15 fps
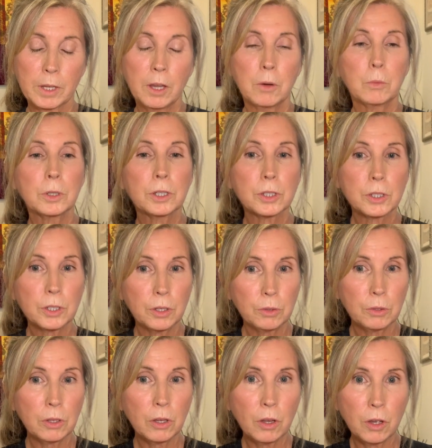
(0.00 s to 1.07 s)
We're so
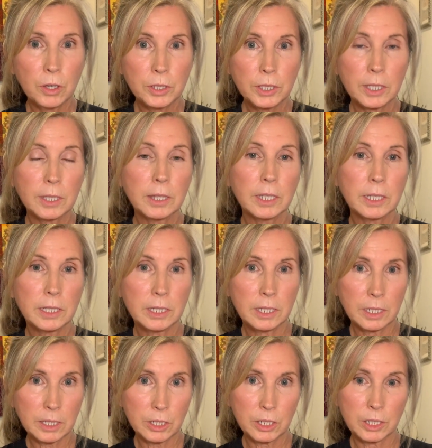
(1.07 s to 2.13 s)
lost in the
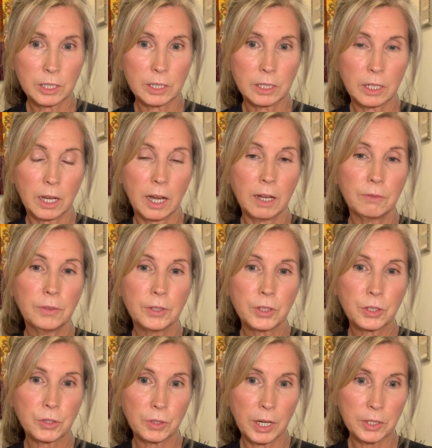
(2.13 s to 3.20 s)
addiction of the
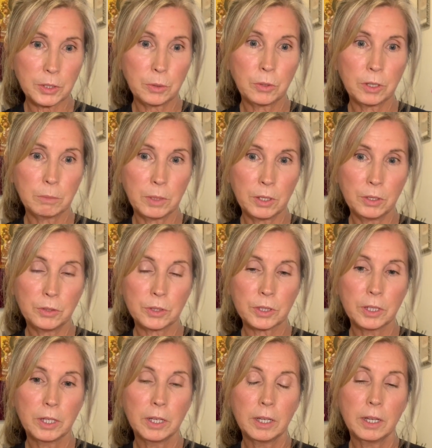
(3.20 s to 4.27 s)
stress hormones
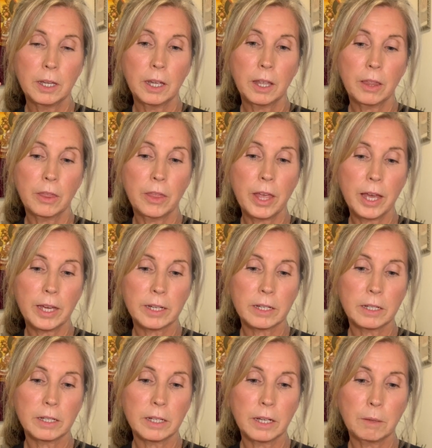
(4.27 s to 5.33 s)
that,
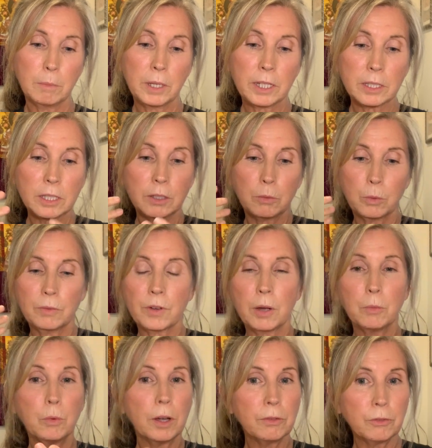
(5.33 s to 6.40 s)
because we've got
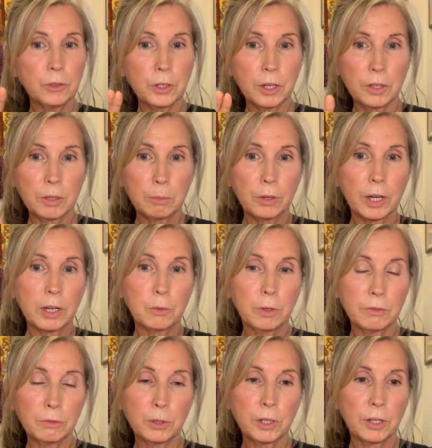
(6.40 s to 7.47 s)
one foot on the brake, one
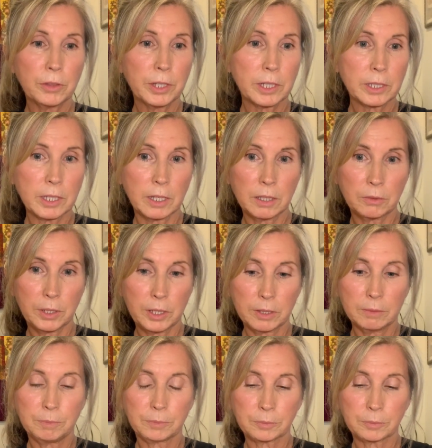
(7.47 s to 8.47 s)
foot on the accelerator.